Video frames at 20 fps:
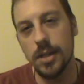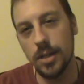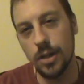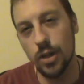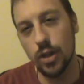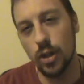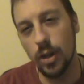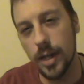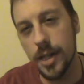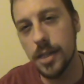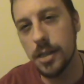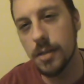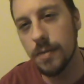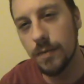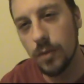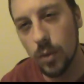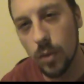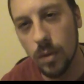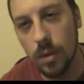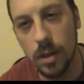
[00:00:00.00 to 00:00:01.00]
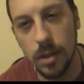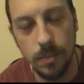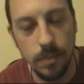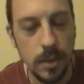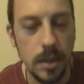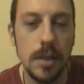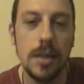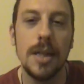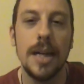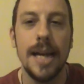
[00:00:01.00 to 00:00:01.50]
and
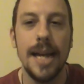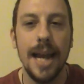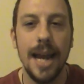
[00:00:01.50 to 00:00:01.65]
transforms,